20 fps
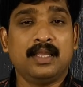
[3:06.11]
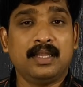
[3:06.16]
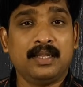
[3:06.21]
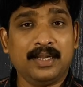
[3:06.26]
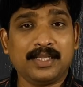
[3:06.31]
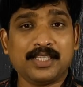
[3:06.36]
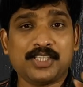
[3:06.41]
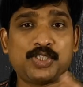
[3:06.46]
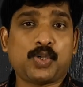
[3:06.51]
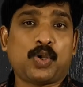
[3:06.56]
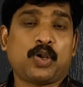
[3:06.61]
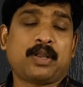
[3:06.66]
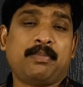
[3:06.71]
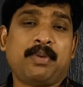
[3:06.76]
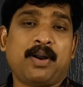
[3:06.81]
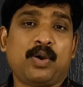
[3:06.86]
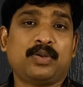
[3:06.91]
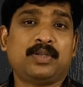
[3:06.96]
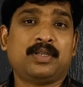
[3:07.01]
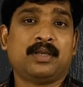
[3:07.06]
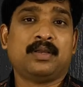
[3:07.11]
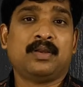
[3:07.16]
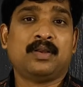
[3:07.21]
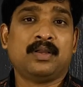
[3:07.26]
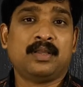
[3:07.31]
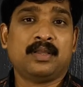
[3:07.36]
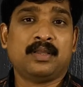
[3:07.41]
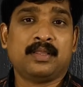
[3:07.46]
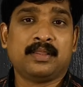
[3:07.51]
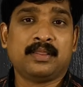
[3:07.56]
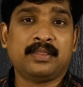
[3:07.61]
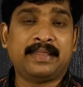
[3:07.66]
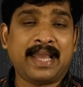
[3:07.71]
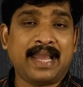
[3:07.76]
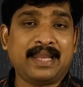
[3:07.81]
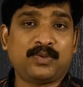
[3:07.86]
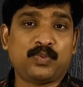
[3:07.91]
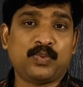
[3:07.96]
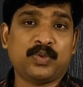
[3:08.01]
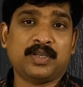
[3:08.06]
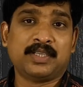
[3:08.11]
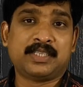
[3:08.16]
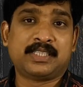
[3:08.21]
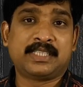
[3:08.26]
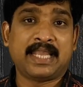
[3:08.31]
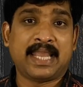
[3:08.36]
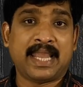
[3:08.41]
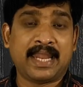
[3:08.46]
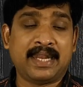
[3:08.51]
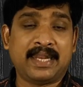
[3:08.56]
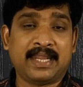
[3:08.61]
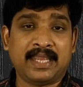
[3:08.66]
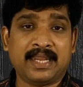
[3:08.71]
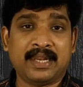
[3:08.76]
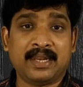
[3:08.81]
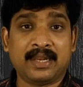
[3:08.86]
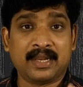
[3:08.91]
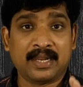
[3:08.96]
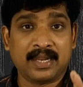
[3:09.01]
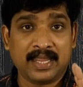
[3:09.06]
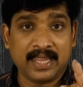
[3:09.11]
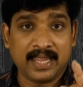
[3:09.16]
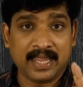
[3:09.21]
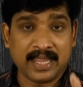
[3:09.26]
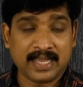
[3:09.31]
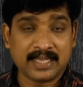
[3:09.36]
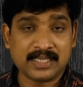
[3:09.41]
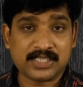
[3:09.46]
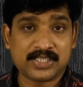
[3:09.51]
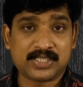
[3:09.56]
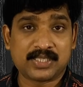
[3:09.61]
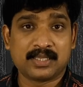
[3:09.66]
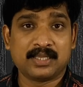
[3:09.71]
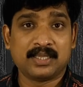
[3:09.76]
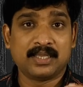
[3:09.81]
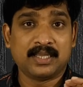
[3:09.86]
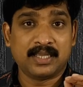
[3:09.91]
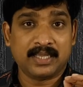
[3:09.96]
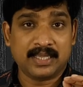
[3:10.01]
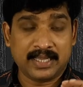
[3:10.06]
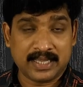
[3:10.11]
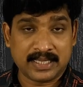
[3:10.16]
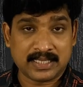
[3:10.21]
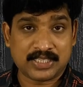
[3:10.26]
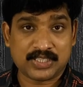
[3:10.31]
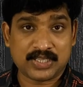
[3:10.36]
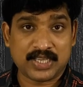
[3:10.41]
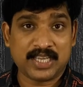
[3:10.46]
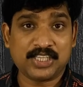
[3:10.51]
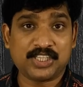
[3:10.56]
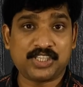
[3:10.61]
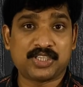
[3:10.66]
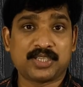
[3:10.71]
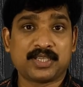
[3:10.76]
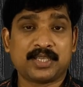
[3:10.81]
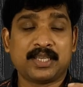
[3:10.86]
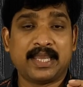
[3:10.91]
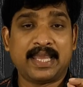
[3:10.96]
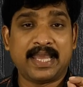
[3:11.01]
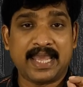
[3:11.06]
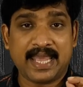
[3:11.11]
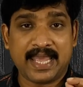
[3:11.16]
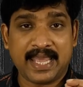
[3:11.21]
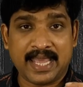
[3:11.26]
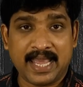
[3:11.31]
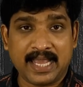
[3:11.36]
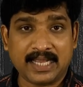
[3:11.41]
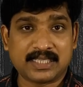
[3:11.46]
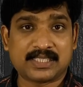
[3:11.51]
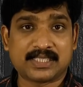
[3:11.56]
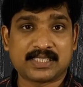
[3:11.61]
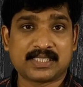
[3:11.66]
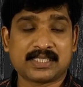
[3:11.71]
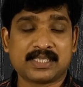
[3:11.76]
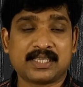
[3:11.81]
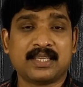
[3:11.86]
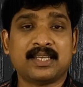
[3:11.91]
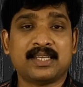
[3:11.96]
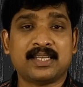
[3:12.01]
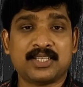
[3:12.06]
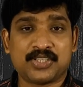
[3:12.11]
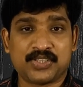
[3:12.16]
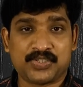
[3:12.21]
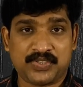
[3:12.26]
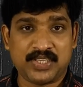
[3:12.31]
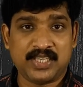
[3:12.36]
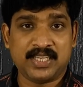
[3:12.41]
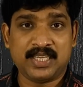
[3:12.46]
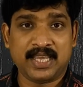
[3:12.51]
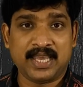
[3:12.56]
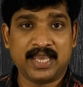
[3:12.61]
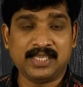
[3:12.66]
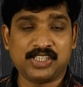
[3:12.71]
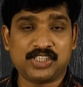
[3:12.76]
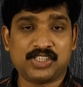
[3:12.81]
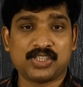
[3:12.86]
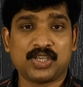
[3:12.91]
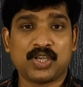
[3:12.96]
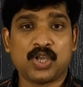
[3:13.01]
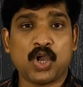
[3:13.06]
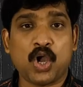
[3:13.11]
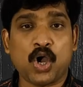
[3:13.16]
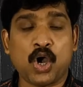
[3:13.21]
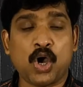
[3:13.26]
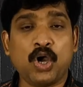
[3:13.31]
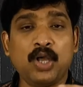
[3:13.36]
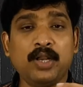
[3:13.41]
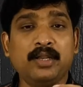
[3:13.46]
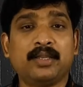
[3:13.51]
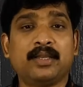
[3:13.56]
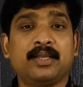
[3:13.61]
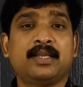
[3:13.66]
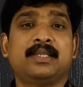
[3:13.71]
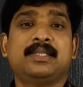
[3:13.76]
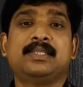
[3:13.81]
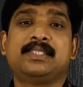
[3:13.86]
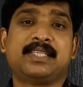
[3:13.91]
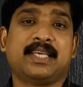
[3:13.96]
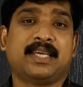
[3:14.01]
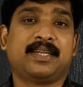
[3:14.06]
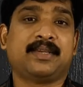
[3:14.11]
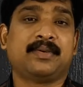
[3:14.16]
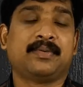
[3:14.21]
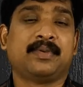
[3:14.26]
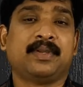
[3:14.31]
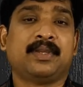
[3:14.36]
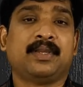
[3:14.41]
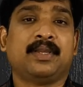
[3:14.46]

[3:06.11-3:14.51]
Let us talk about that words end in S, SH, X, CH or Z.